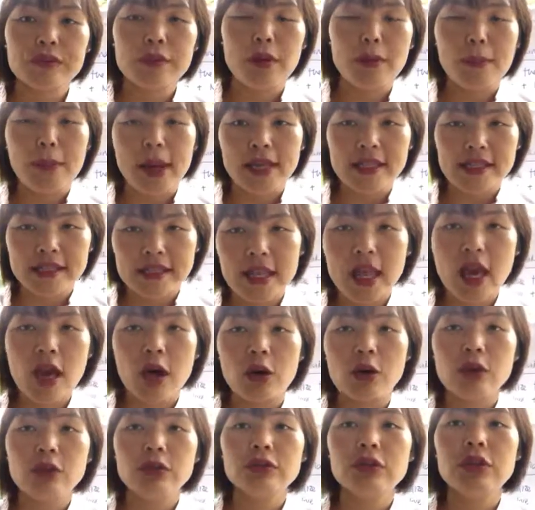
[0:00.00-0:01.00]
for
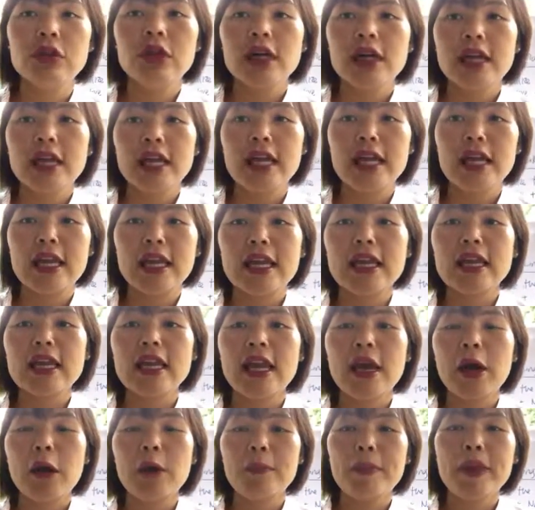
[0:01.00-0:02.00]
myself in
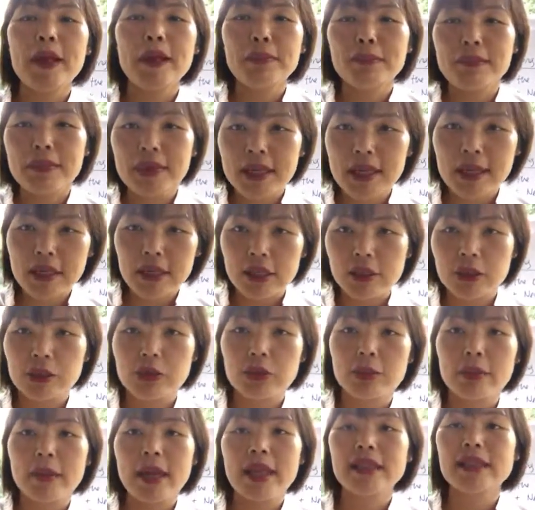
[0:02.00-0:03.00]
helping me
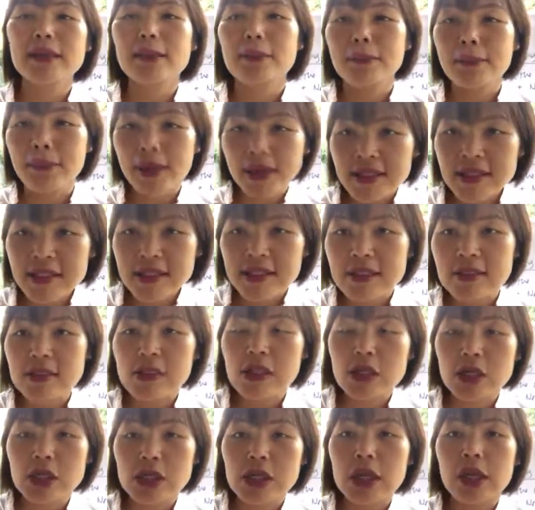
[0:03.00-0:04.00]
to make the best
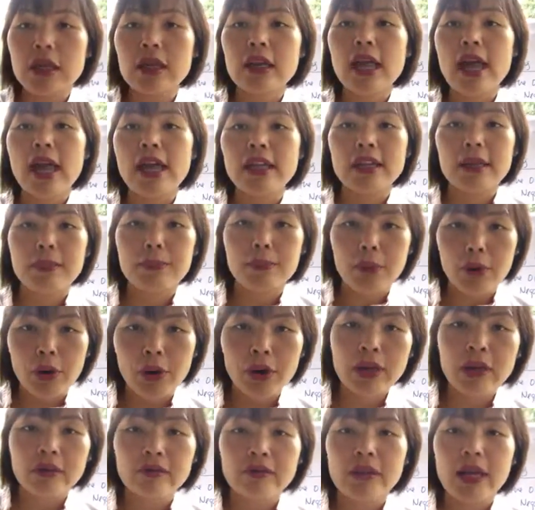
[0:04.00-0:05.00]
decision at that
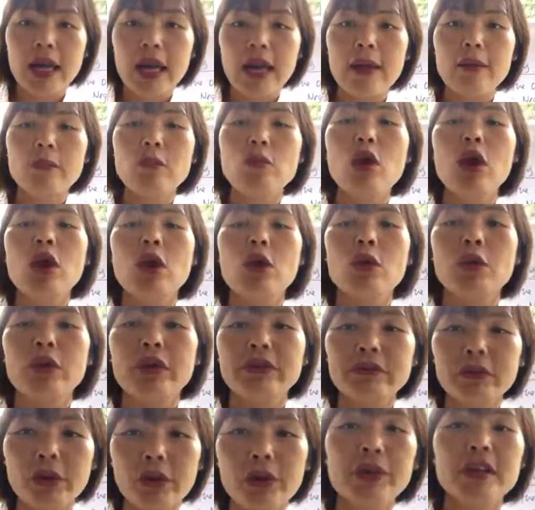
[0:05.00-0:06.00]
point of time
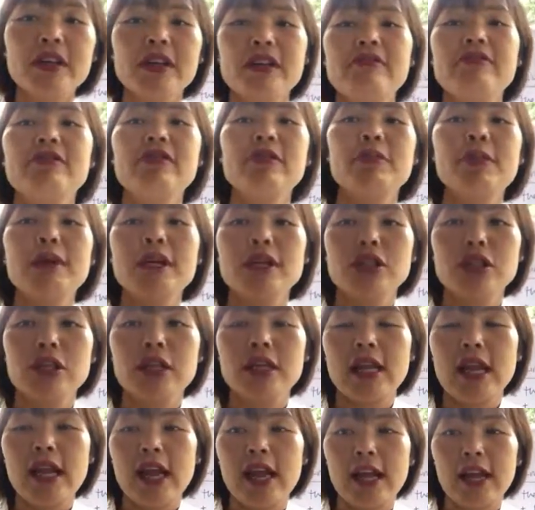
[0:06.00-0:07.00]
with all the
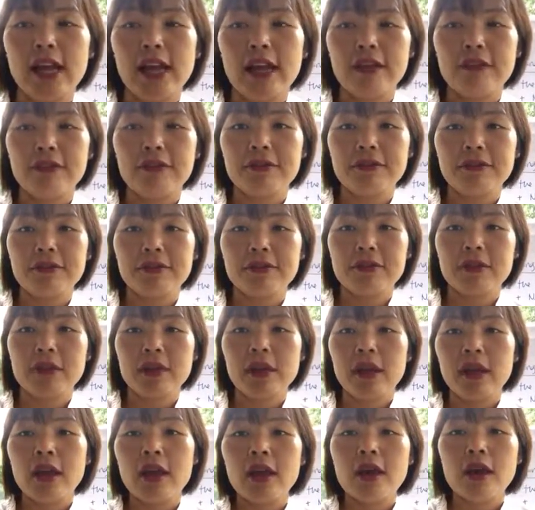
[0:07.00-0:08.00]
information that I have.
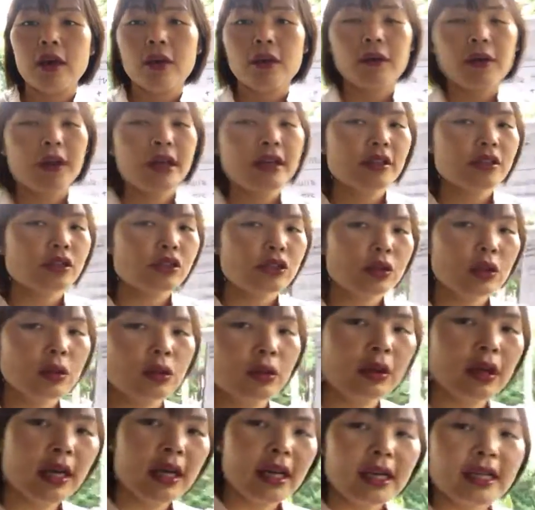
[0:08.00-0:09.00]
All right,
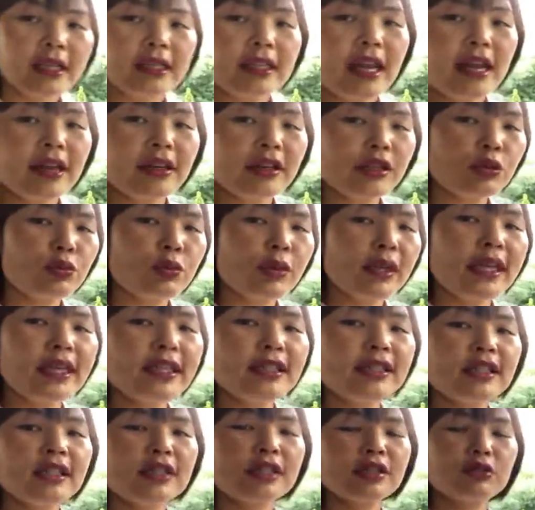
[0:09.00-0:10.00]
so there's really
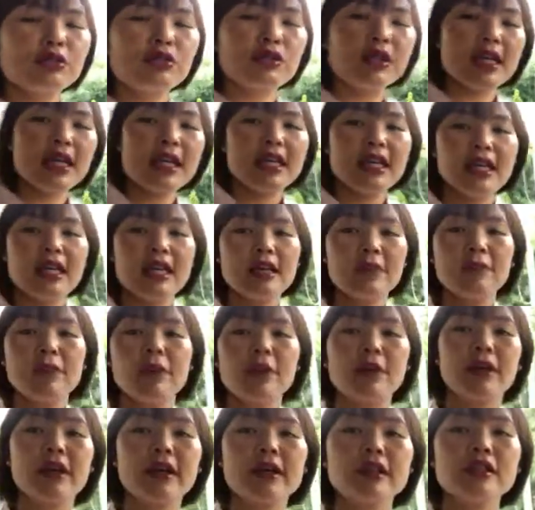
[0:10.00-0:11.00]
just three key
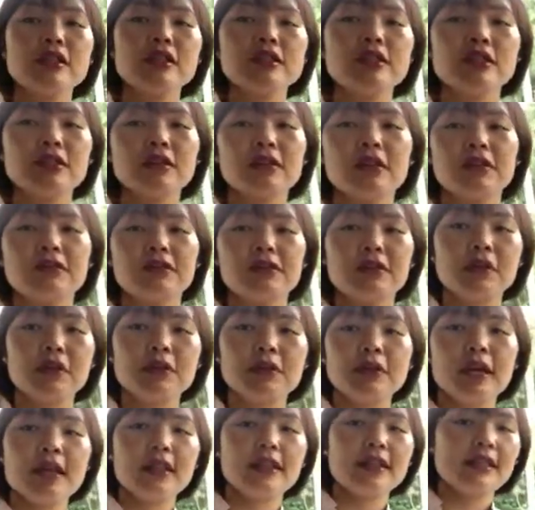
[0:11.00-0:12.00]
points. So if you
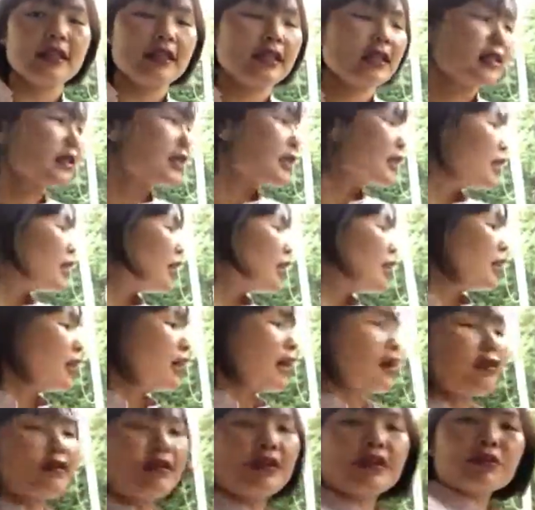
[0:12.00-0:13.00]
look at this,
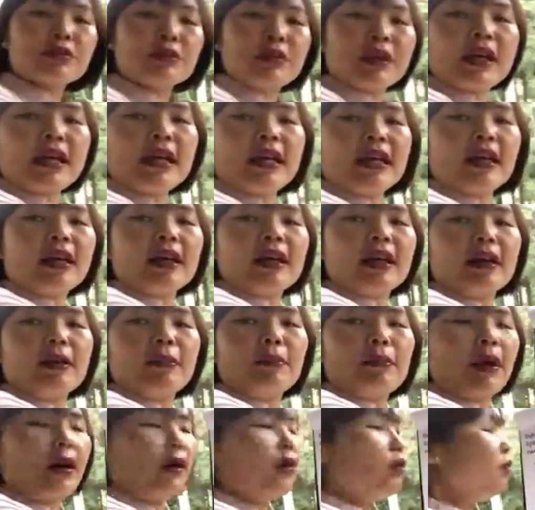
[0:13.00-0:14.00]
there is really
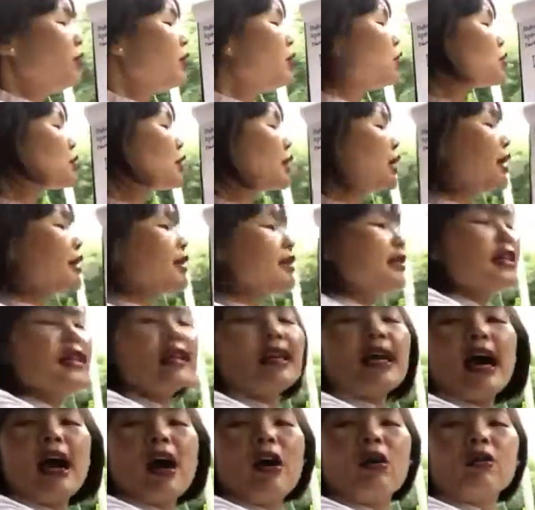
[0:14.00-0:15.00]
about visualizing
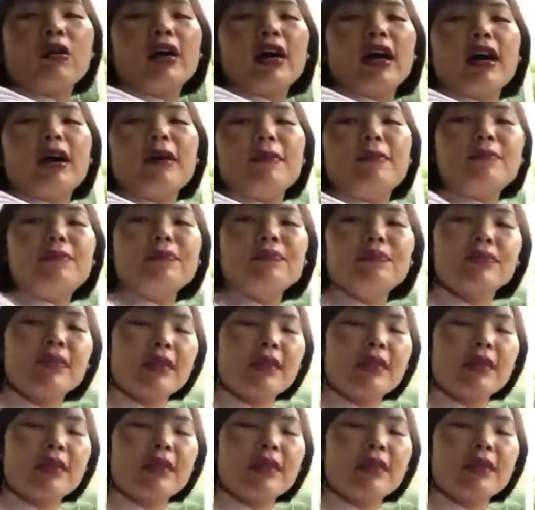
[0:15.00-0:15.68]
the outcome.